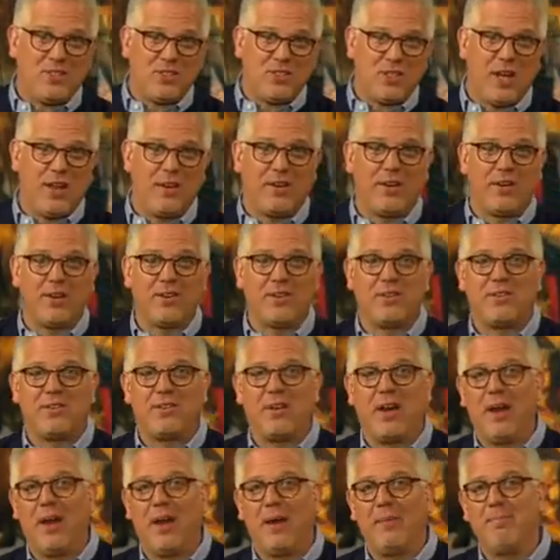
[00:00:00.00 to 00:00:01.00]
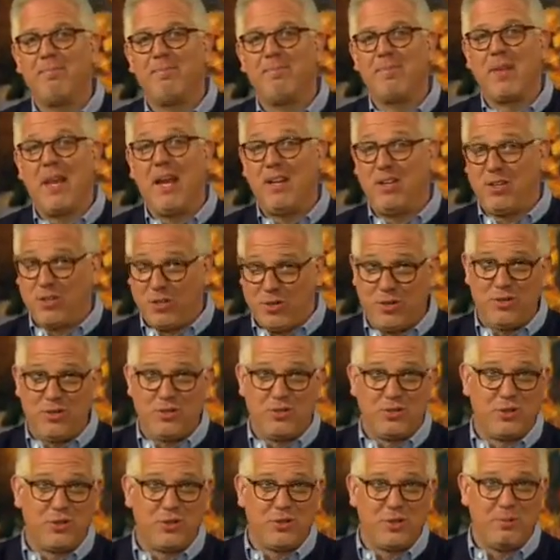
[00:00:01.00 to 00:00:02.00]
each other at the time, and you
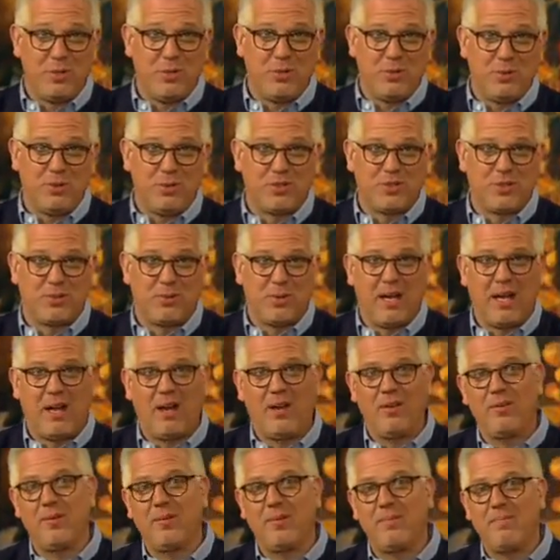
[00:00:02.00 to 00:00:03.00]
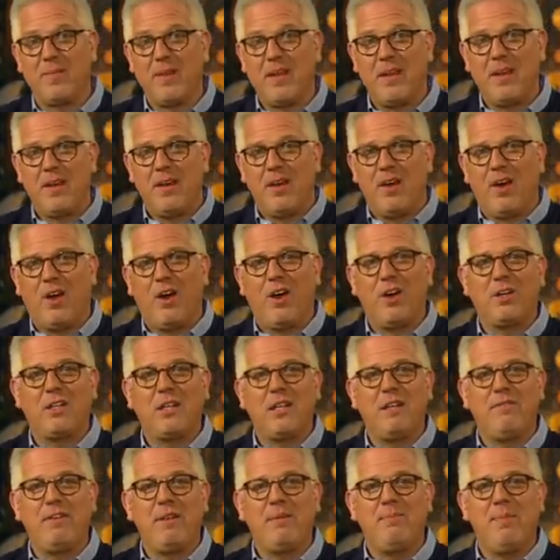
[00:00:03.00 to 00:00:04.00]
couldn't turn the mules around. Hard
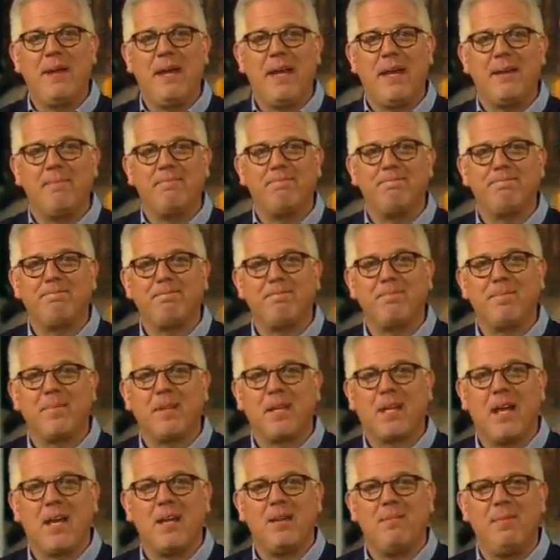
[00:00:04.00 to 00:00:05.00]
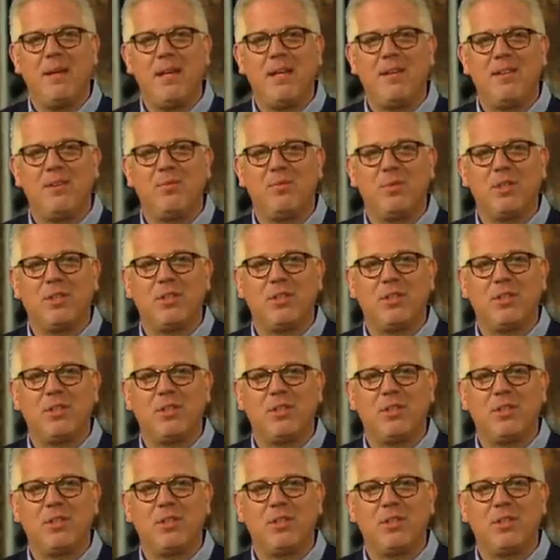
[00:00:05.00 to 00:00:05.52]
living men, the kind of men that